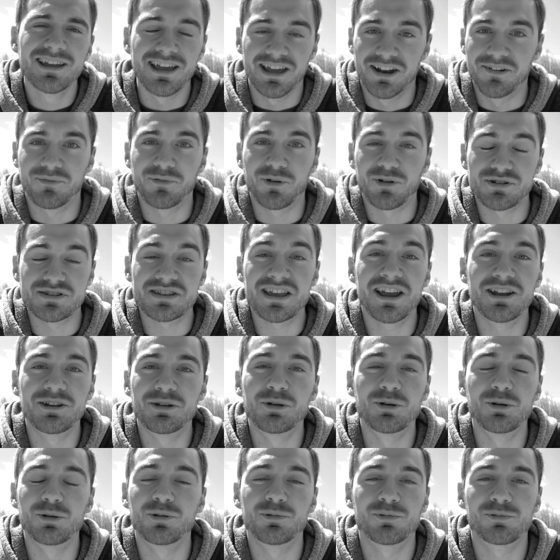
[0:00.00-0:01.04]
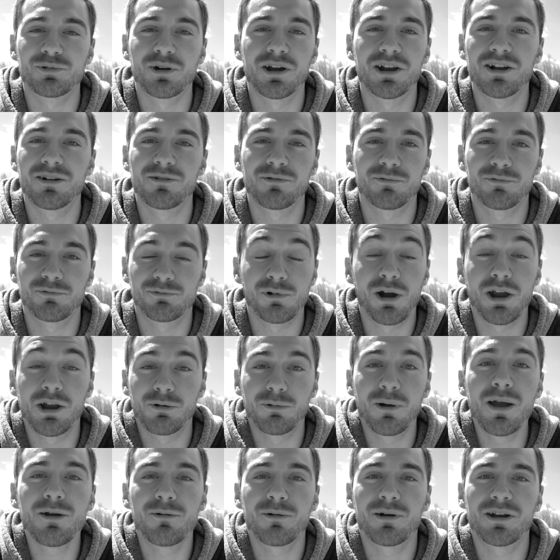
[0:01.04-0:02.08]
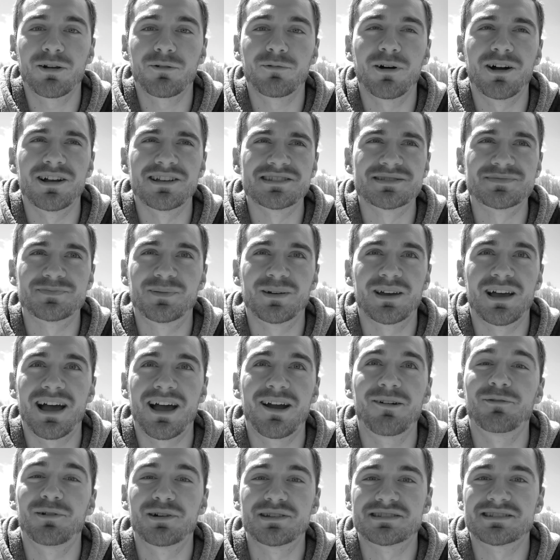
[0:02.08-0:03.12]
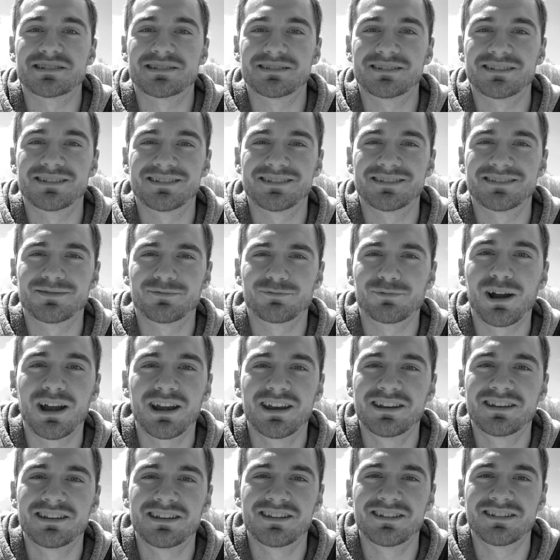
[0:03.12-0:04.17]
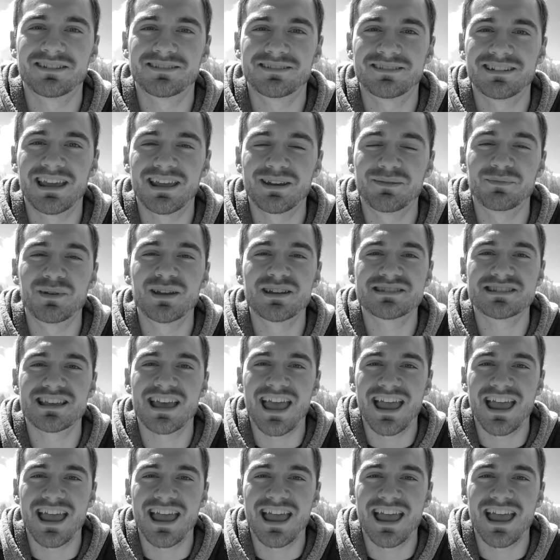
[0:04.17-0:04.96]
And of course I knew right, right away what it was, but I wasn't ready to admit to